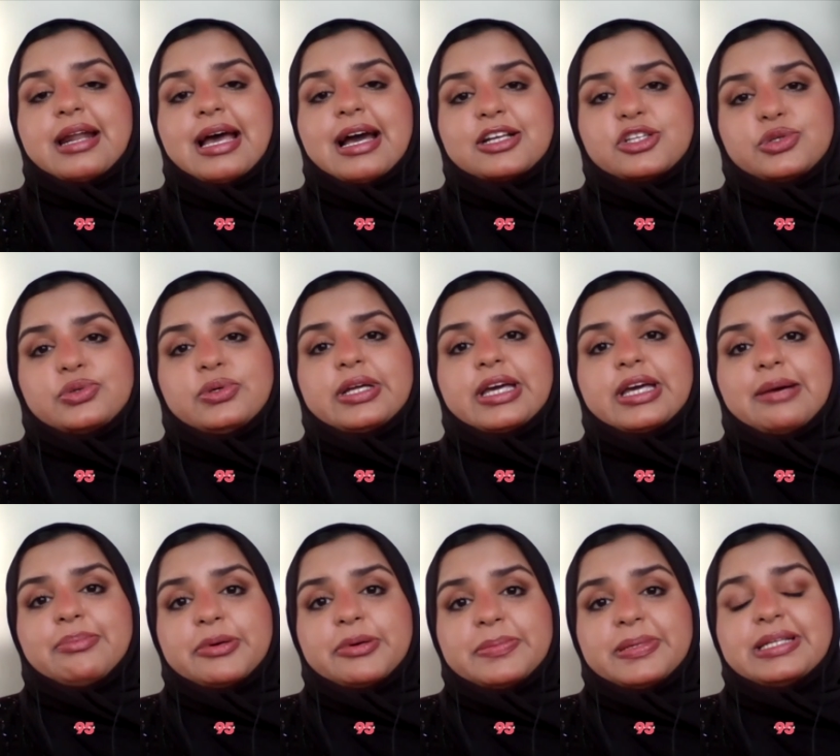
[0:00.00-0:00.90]
their actual
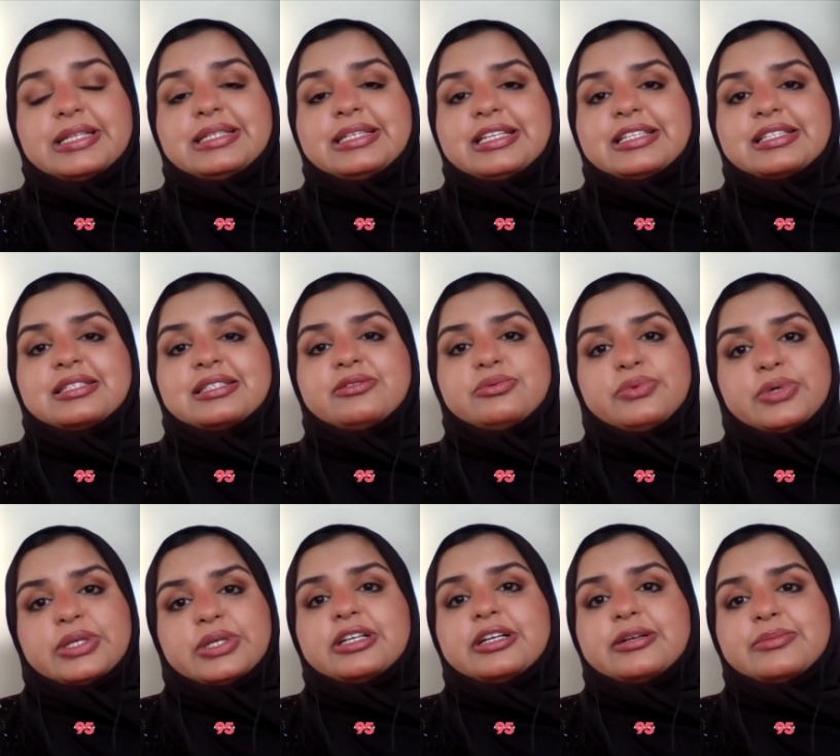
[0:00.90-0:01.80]
capabilities mm.
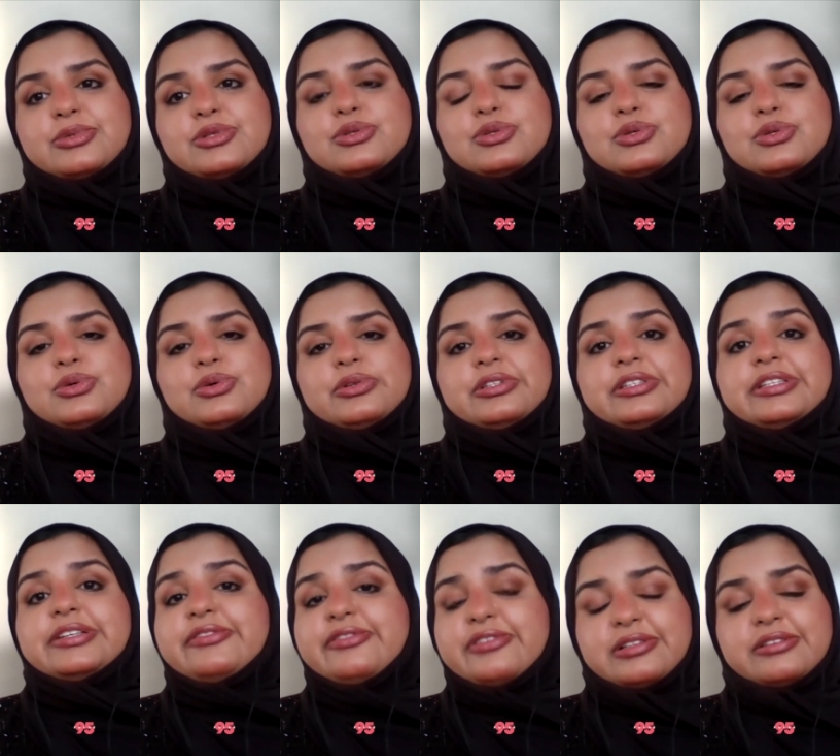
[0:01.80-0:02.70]
when it comes to
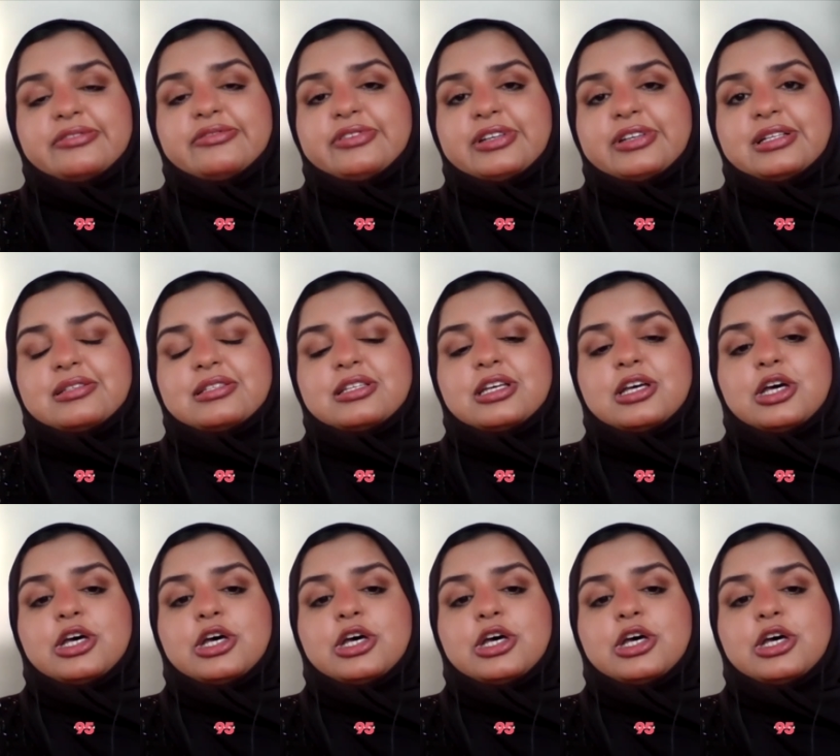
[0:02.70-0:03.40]
different fields.